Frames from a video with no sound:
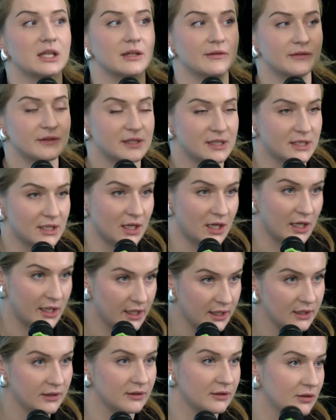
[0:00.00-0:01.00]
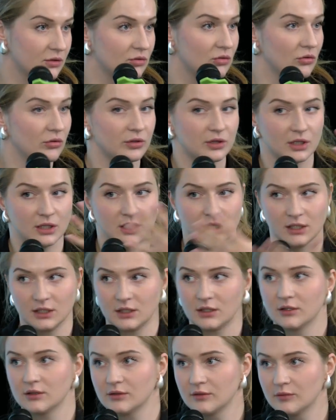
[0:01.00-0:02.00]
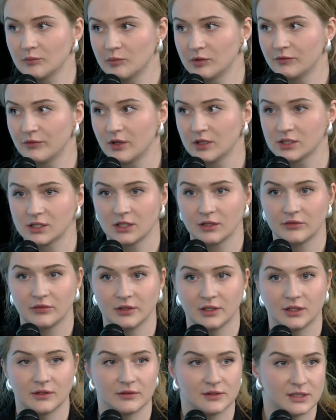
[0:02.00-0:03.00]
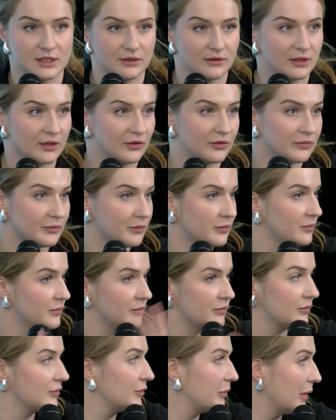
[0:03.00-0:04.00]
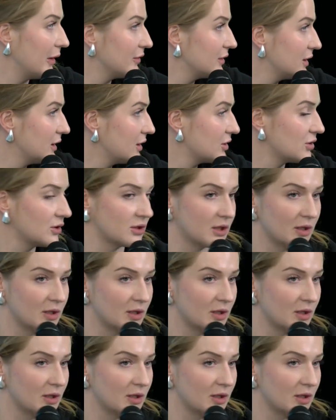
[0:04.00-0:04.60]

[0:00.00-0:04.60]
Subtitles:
Maybe we have questions from the room to our expert.